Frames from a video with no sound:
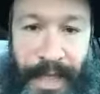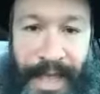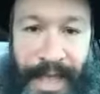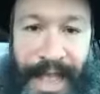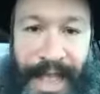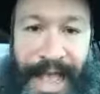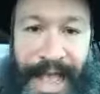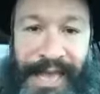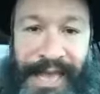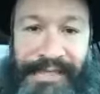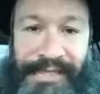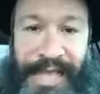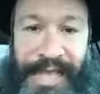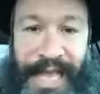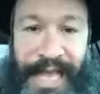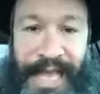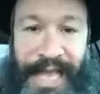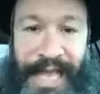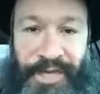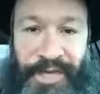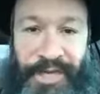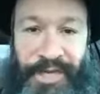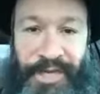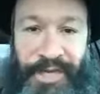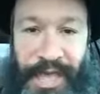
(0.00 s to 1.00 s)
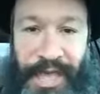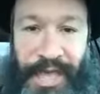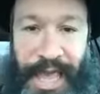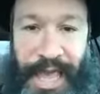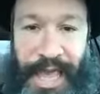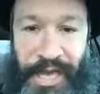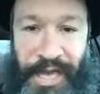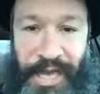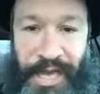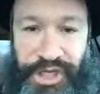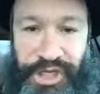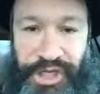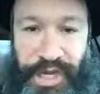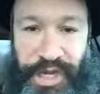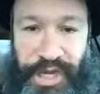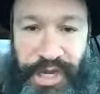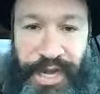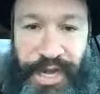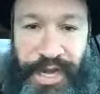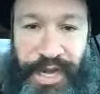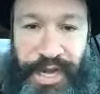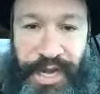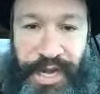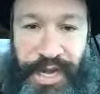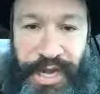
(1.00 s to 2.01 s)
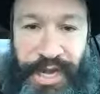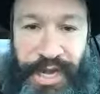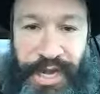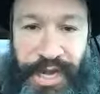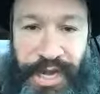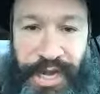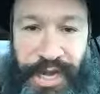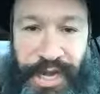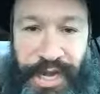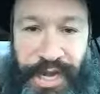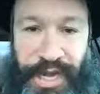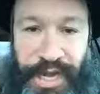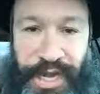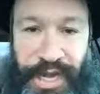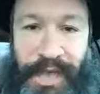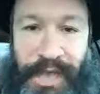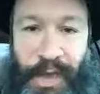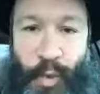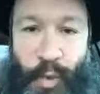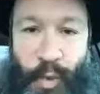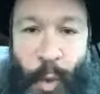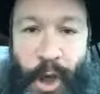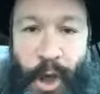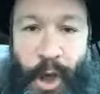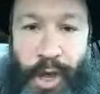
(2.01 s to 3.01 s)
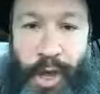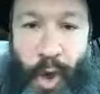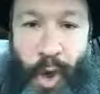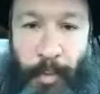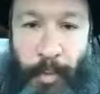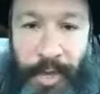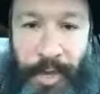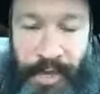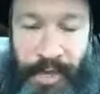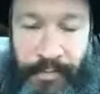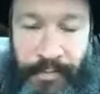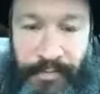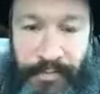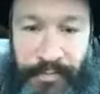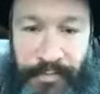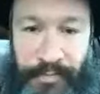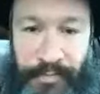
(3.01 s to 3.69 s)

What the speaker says: as Education and Sharing Day Wyoming.